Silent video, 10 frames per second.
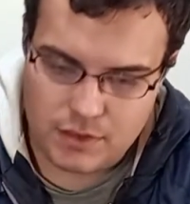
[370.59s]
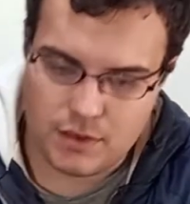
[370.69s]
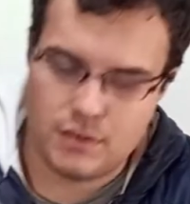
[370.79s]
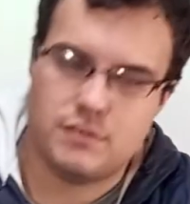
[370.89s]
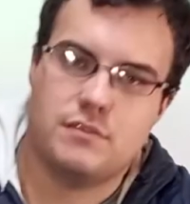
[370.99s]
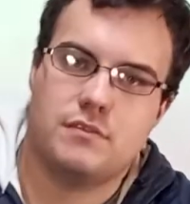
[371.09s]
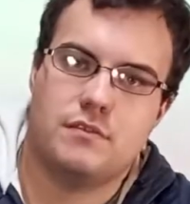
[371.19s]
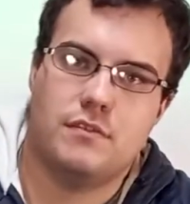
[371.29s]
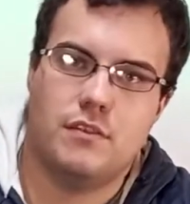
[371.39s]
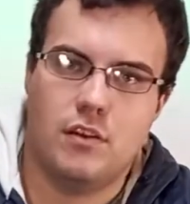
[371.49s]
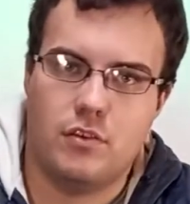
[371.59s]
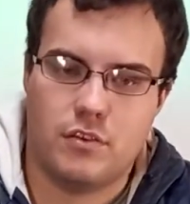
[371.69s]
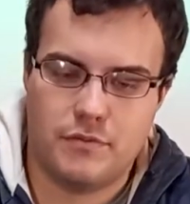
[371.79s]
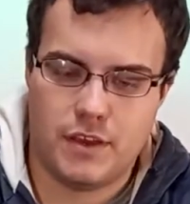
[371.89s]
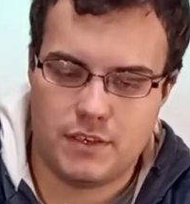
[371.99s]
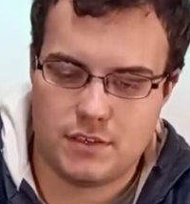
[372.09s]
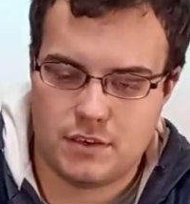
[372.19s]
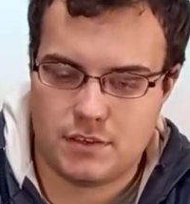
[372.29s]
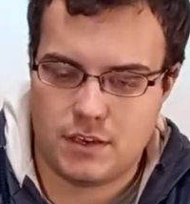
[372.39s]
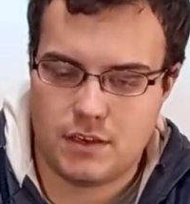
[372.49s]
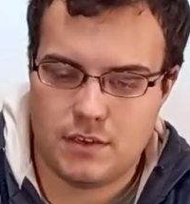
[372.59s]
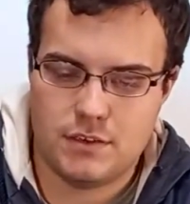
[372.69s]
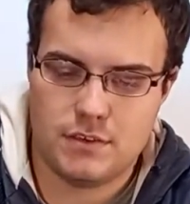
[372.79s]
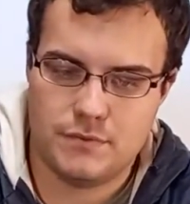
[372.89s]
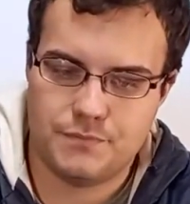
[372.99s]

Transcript: is a lot of extras like this.